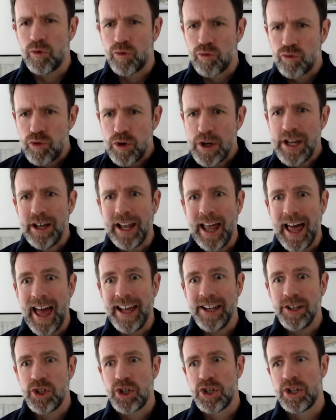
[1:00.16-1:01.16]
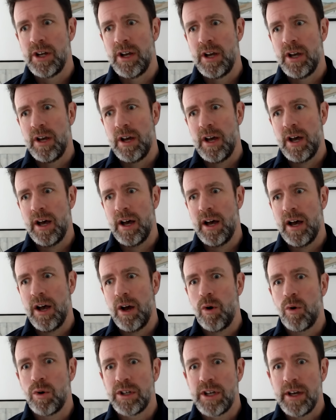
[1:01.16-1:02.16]
real edge uh,
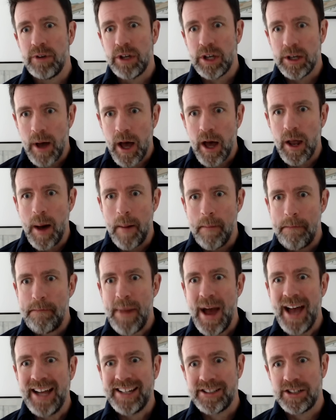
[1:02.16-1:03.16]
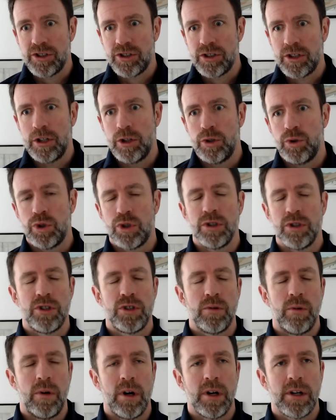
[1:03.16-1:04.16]
on giving a, a, better solution
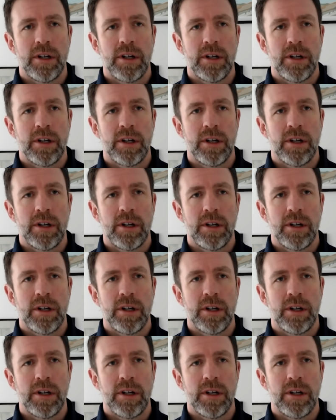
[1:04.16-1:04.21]
to our